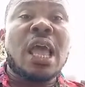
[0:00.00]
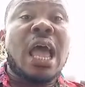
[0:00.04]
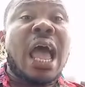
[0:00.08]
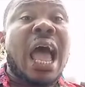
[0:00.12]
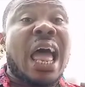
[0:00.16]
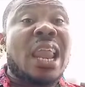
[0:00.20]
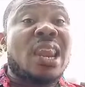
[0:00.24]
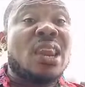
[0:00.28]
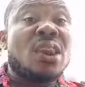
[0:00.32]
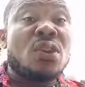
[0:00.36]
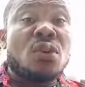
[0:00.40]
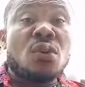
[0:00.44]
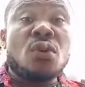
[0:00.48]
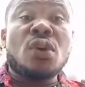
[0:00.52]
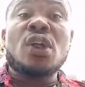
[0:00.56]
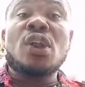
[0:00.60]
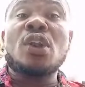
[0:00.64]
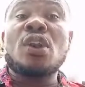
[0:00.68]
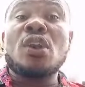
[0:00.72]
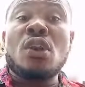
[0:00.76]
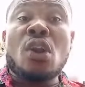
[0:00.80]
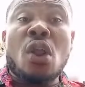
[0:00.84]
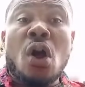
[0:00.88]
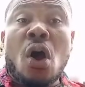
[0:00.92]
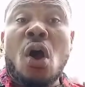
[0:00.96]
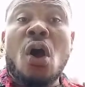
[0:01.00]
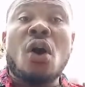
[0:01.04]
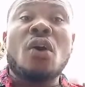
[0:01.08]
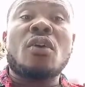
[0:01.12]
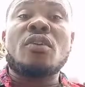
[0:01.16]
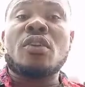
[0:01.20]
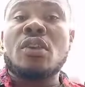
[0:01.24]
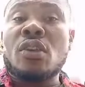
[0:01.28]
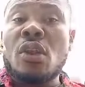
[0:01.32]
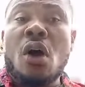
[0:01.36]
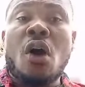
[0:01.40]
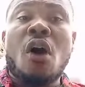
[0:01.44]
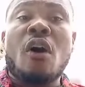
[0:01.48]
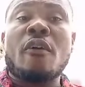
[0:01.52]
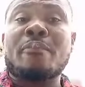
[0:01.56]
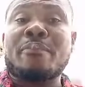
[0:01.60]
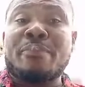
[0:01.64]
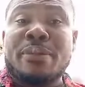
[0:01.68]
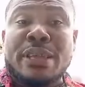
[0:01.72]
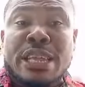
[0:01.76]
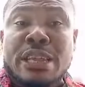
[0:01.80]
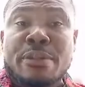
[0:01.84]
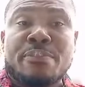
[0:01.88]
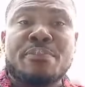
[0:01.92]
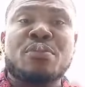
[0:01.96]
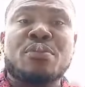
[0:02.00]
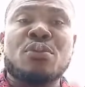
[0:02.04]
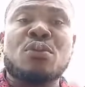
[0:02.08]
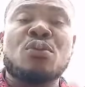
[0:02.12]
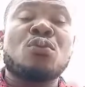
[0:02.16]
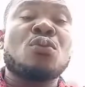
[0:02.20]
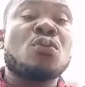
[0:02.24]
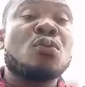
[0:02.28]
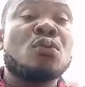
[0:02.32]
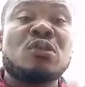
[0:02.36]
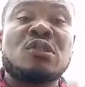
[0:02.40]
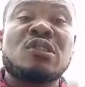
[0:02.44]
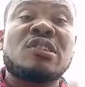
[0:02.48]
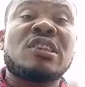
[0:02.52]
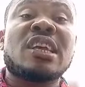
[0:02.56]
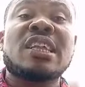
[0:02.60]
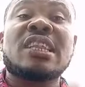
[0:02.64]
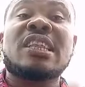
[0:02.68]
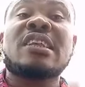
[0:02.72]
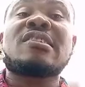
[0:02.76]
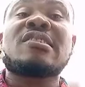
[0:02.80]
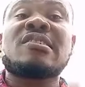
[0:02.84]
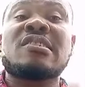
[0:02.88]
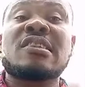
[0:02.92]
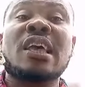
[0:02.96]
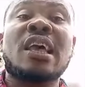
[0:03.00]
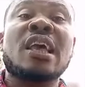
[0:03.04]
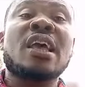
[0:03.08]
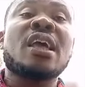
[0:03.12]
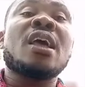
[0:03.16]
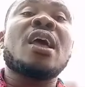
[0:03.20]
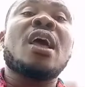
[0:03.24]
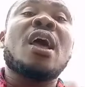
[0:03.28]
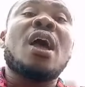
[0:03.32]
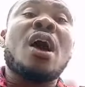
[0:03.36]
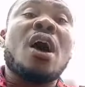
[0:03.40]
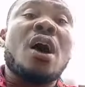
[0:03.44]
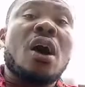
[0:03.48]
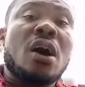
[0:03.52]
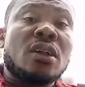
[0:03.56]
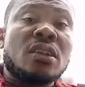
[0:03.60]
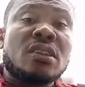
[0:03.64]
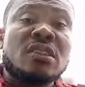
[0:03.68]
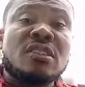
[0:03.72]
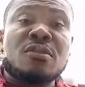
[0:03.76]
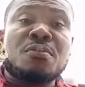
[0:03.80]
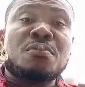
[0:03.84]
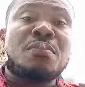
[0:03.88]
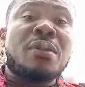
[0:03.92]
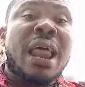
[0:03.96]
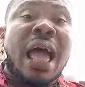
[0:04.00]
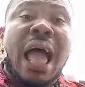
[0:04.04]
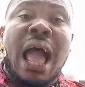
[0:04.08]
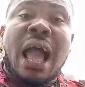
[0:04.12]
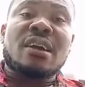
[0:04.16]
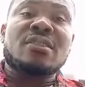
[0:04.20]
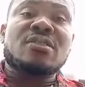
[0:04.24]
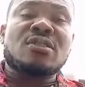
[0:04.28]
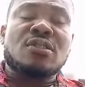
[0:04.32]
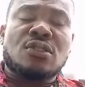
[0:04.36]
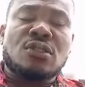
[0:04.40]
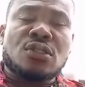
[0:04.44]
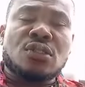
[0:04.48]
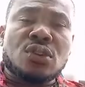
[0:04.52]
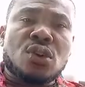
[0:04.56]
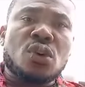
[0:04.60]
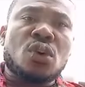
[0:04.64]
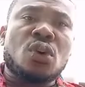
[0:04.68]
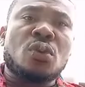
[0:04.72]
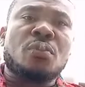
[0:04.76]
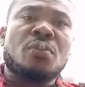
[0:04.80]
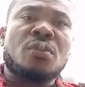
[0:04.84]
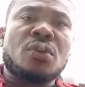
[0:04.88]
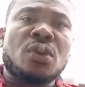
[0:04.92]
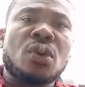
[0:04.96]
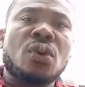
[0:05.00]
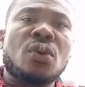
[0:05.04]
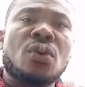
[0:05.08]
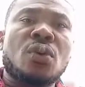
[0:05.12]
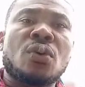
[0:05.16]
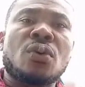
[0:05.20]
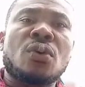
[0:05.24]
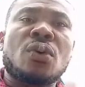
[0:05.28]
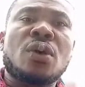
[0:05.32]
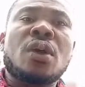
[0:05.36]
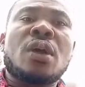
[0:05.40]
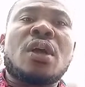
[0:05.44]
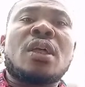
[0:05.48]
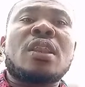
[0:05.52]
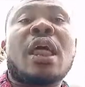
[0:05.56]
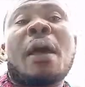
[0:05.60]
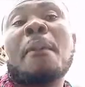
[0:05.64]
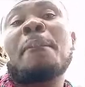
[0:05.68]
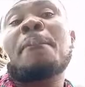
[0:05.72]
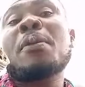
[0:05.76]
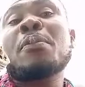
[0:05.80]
I know a lot of people who say they say this black soap, you know, that